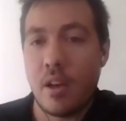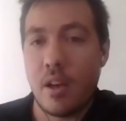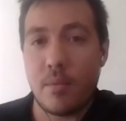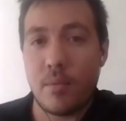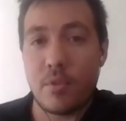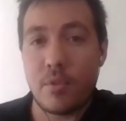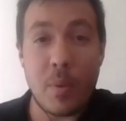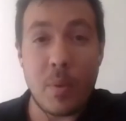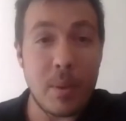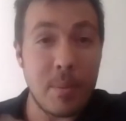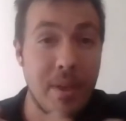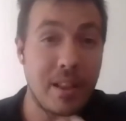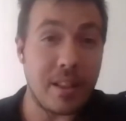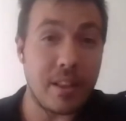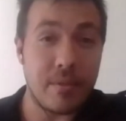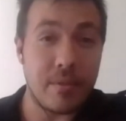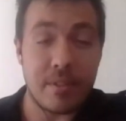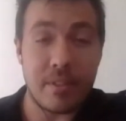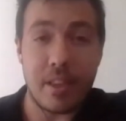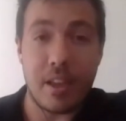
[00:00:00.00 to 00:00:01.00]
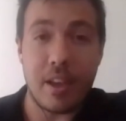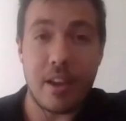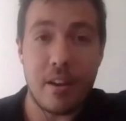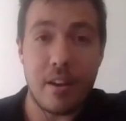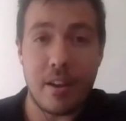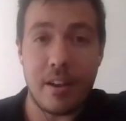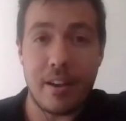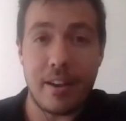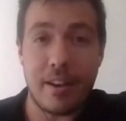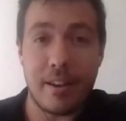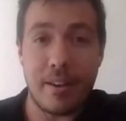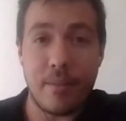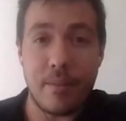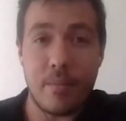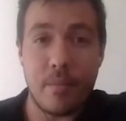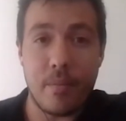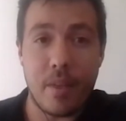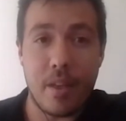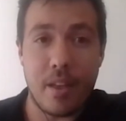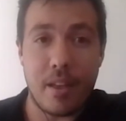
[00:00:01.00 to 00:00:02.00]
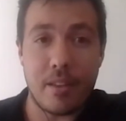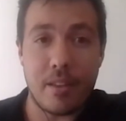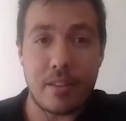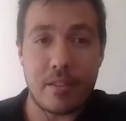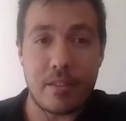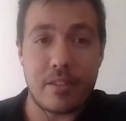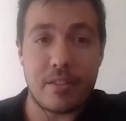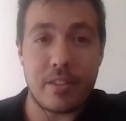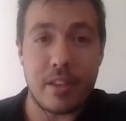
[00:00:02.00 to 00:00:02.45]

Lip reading: So maybe I'll leave it there, because